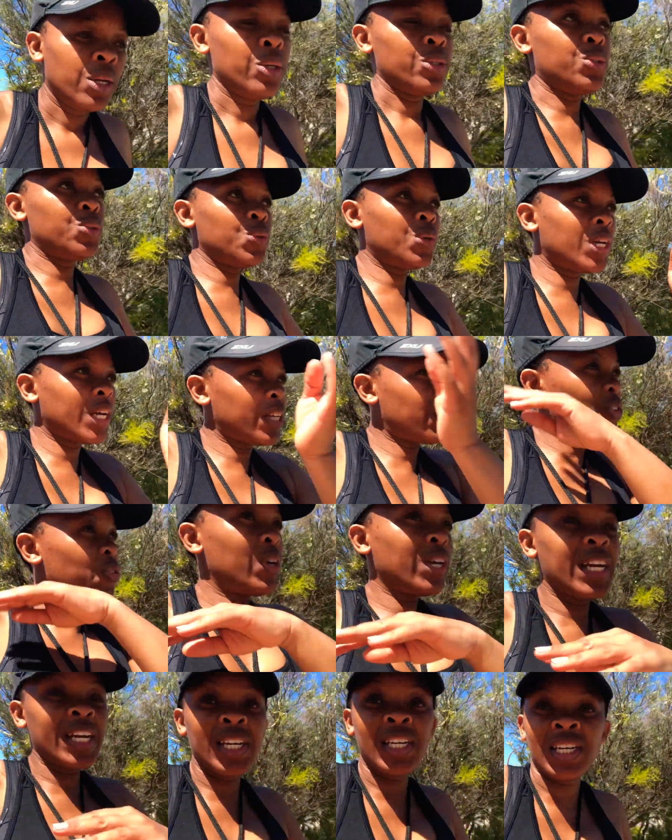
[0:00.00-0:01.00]
to
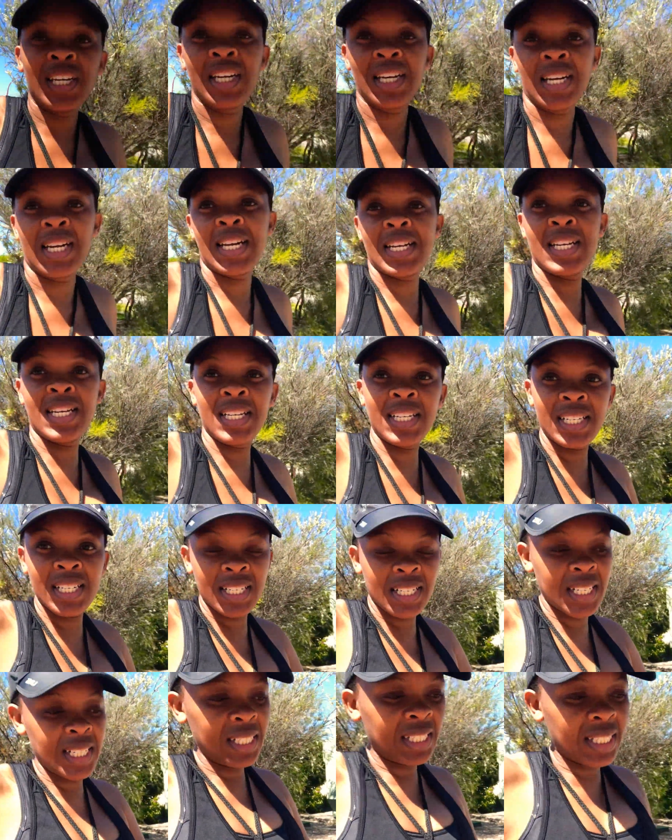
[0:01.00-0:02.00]
Kettering, and he did
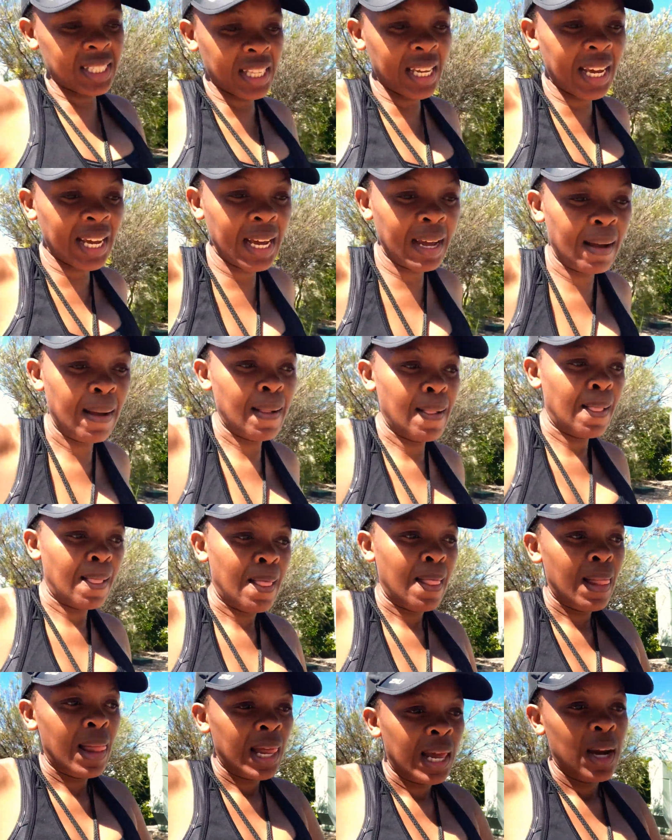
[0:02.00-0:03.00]
his thing.
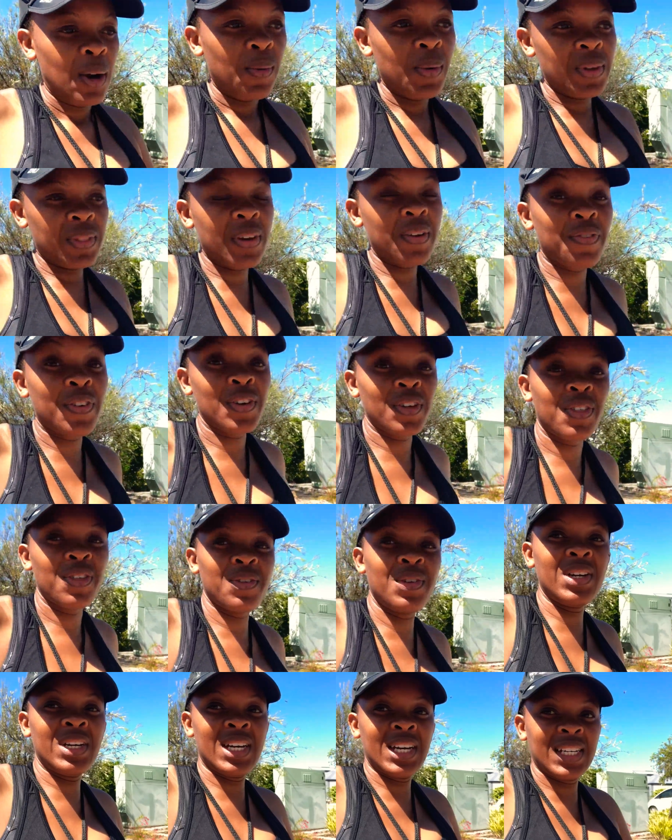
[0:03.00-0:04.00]
We were there for
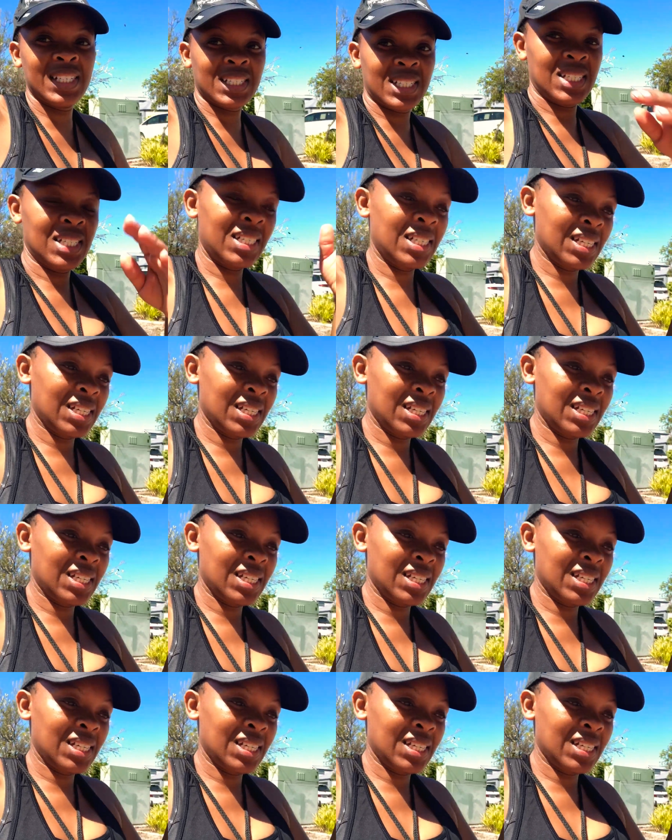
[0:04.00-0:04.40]
3 years,